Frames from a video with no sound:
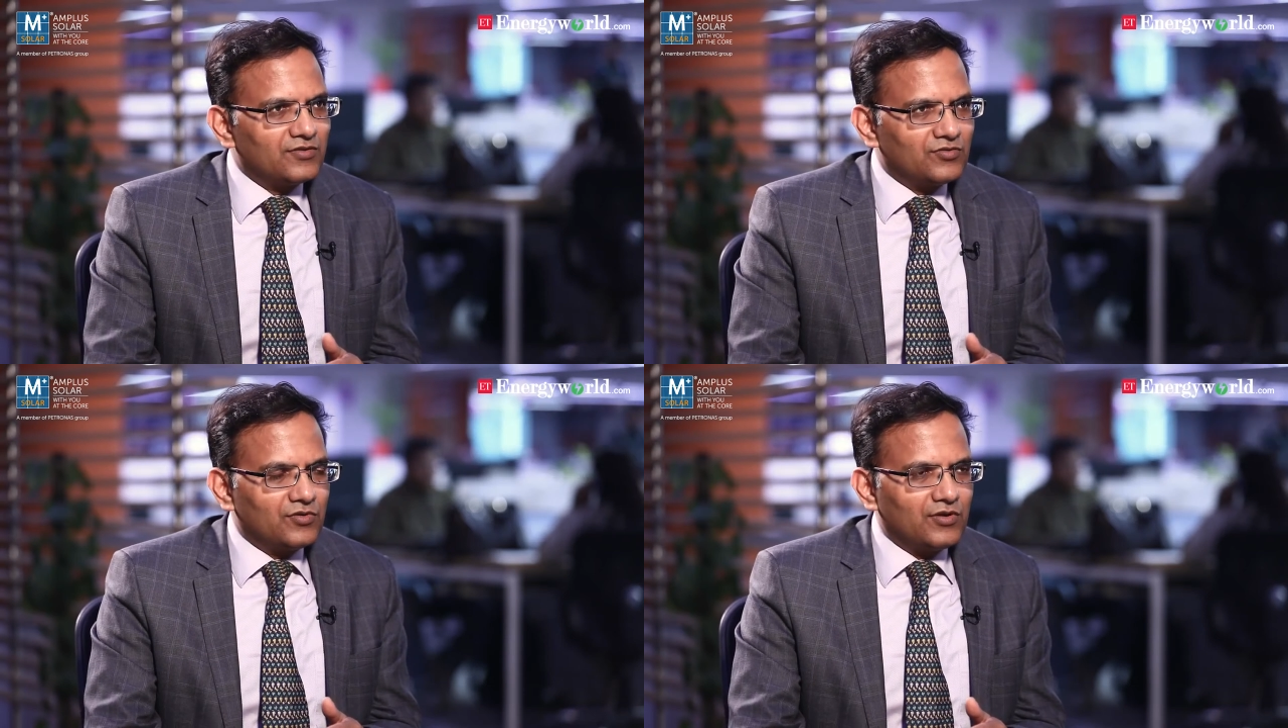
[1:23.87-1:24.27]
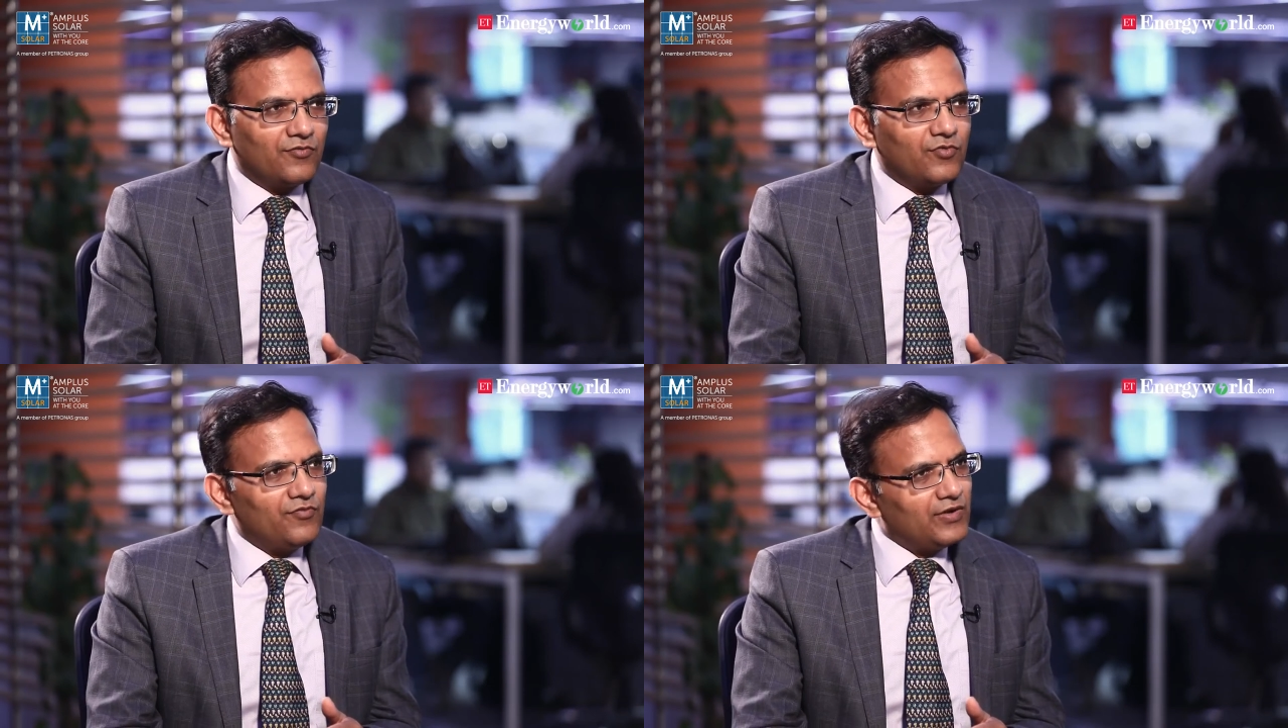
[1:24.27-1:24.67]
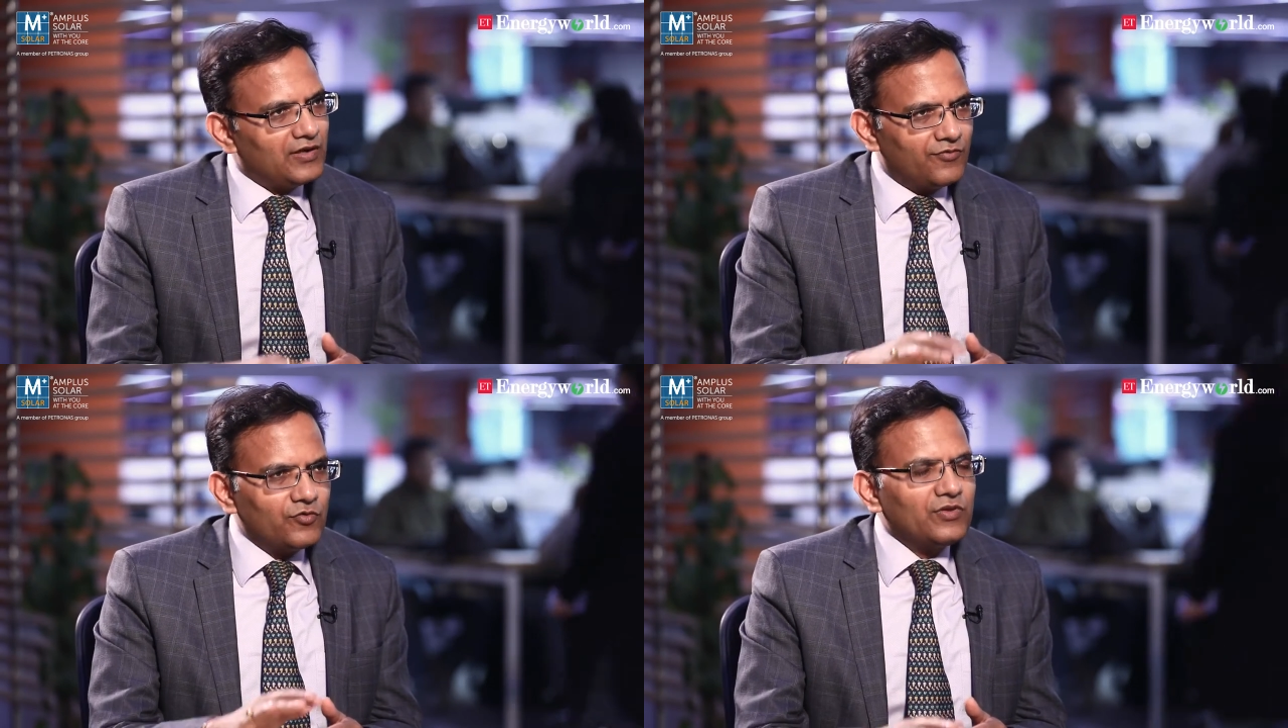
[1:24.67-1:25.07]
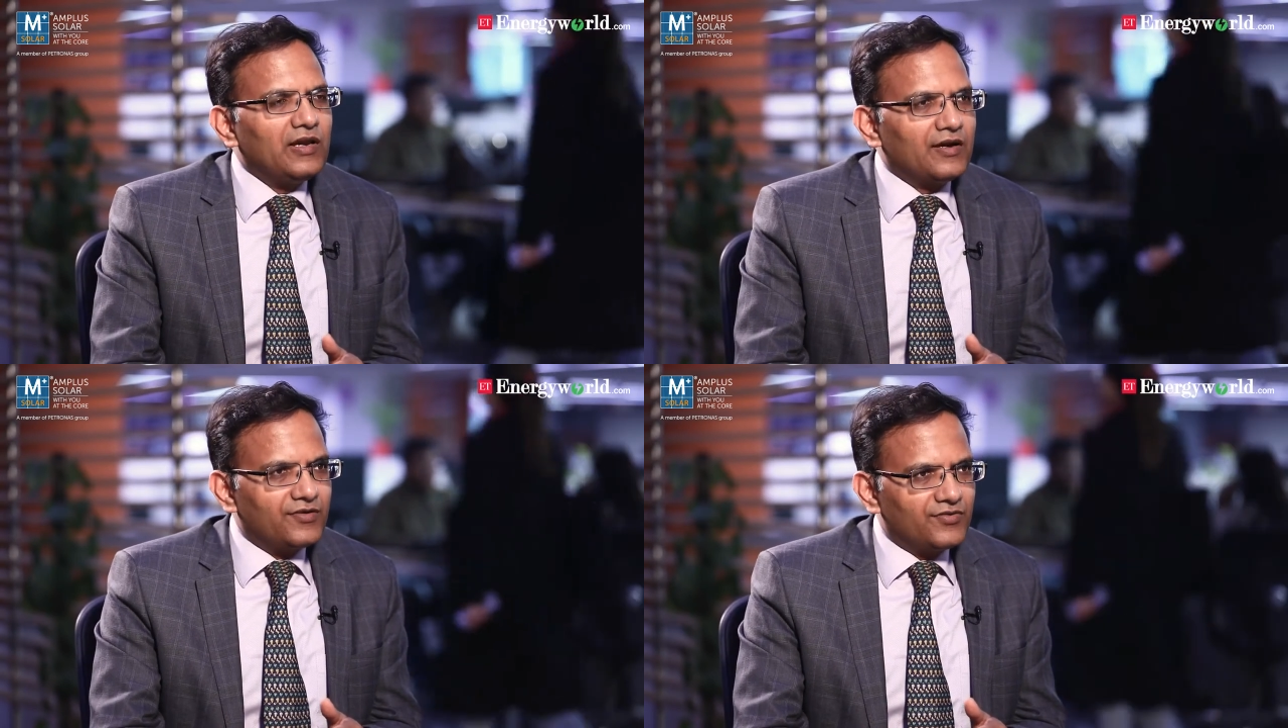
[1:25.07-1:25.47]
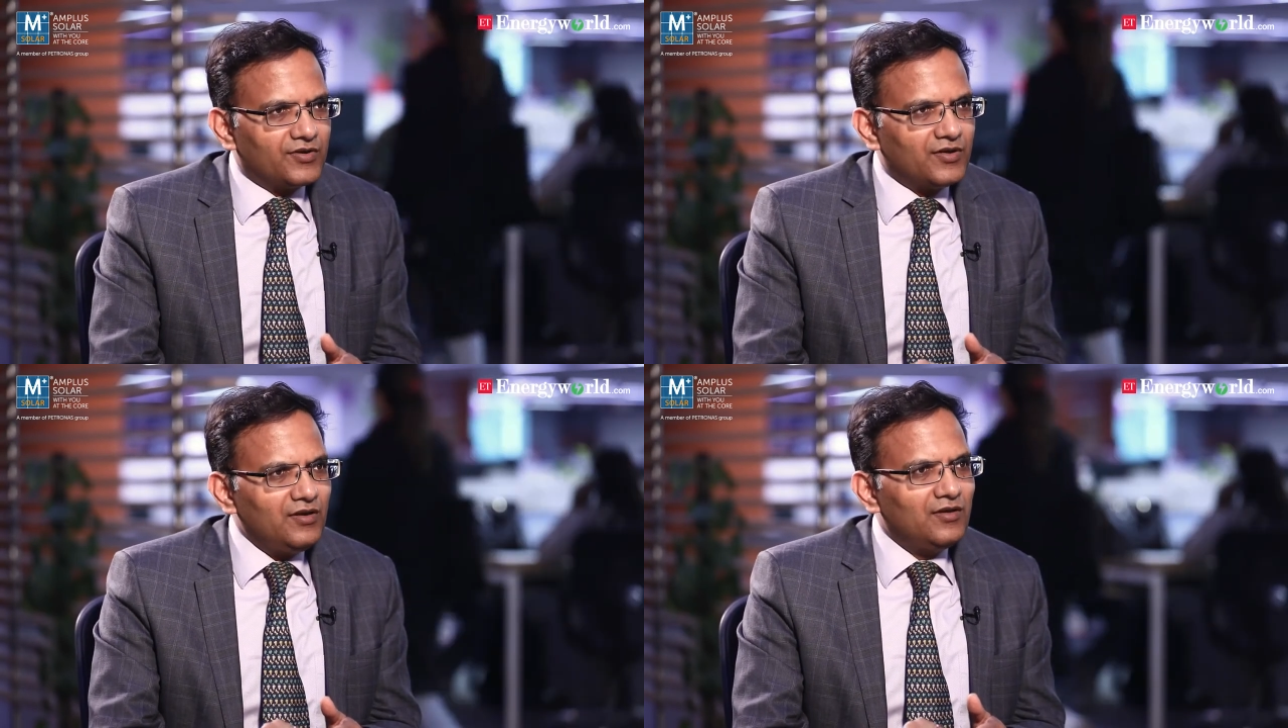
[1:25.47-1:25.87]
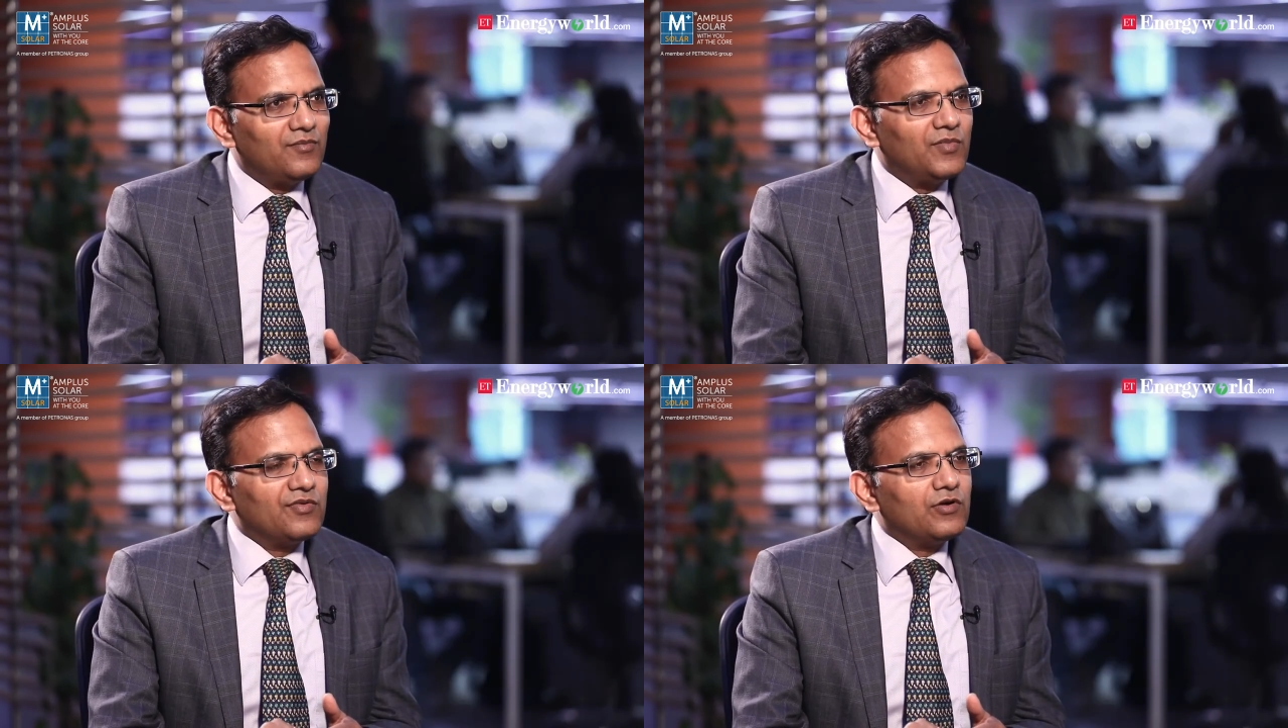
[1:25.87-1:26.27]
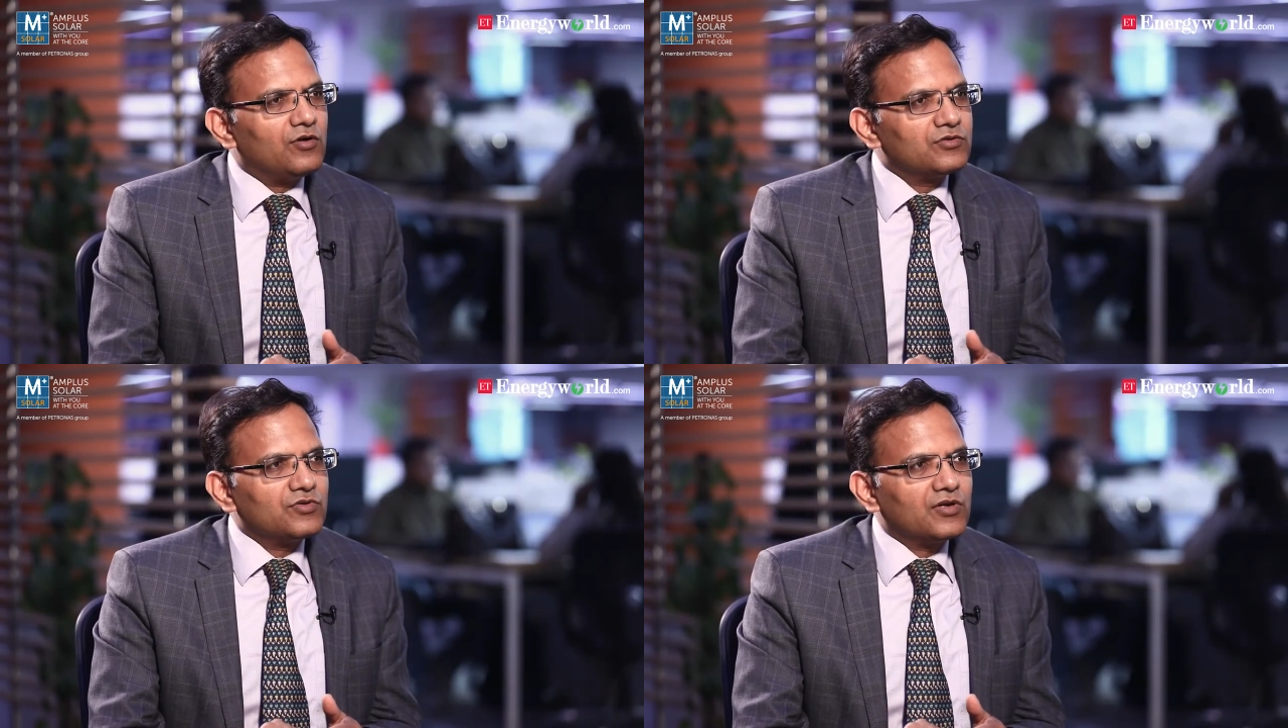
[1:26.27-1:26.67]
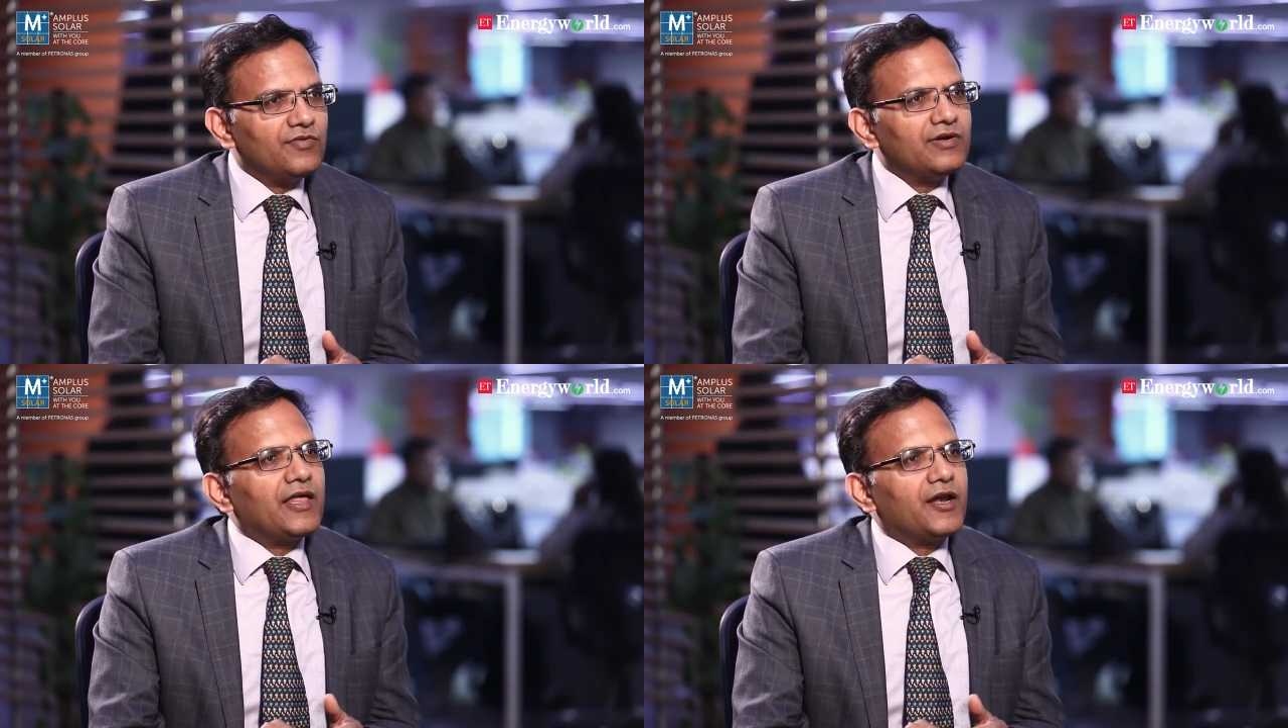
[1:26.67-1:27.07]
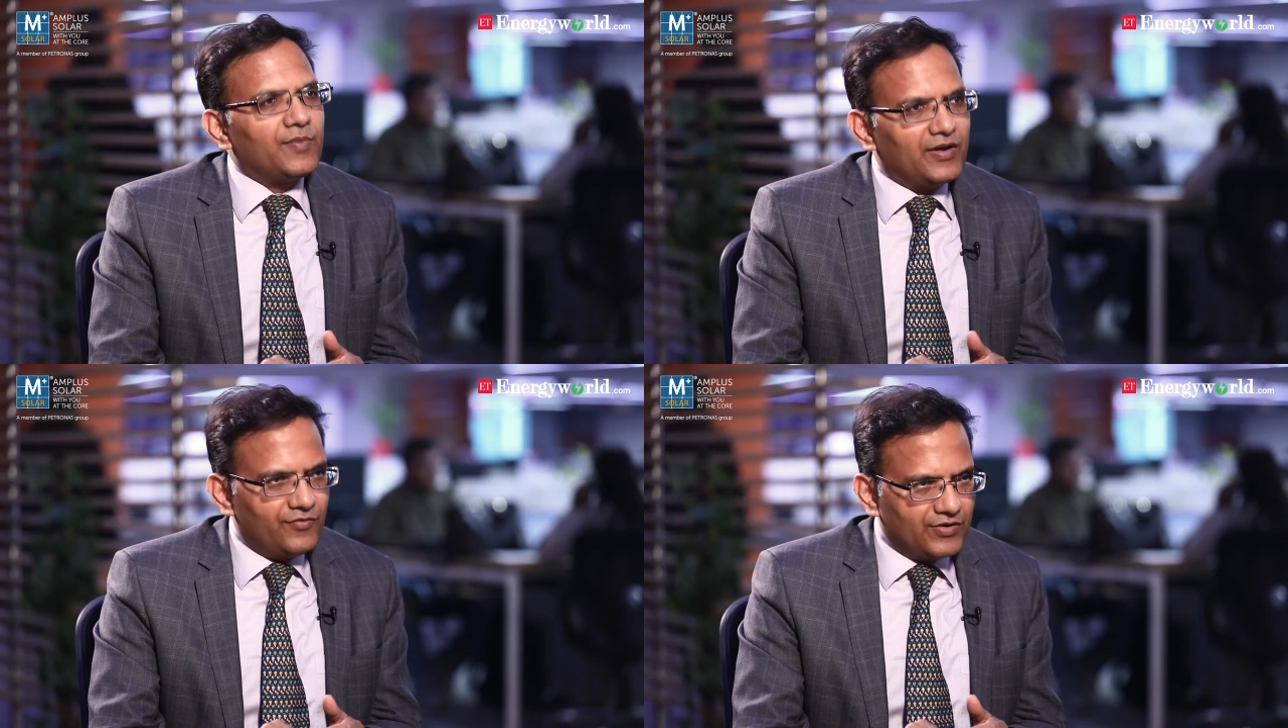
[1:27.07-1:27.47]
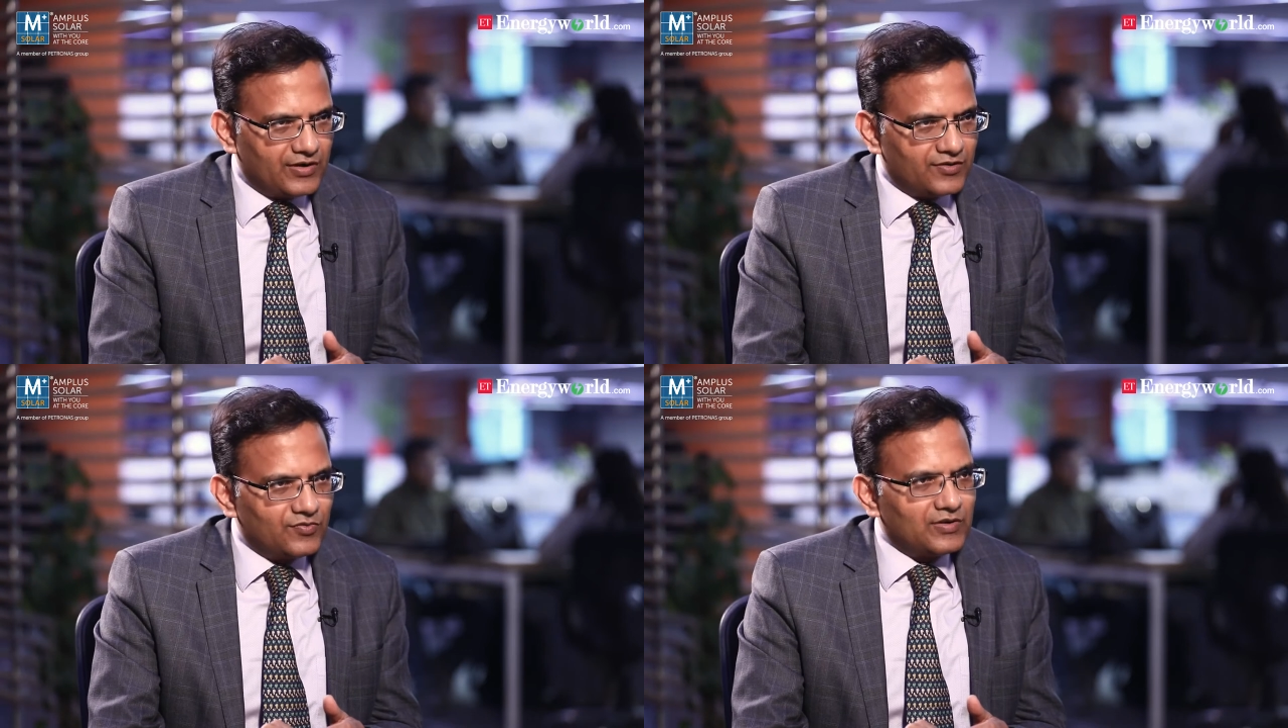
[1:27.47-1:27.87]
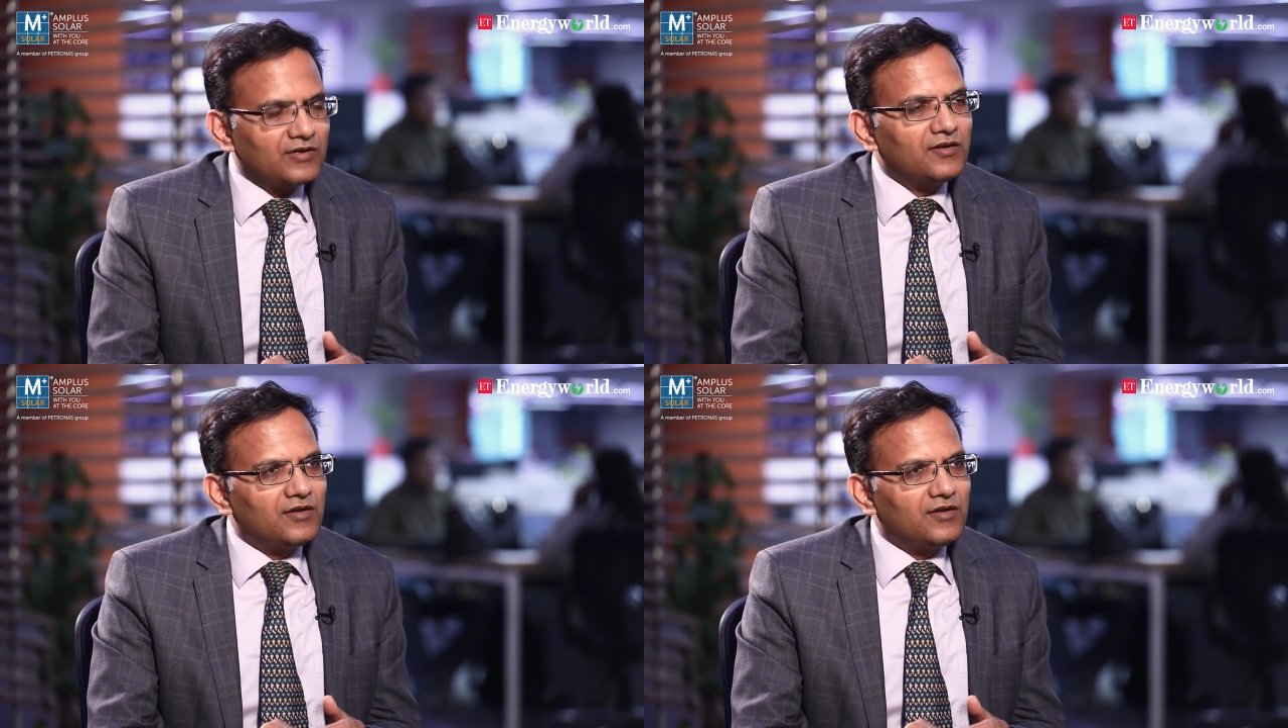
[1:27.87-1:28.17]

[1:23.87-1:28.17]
So therefore, we give you the electricity, but we'll also give a direct benefit transfer.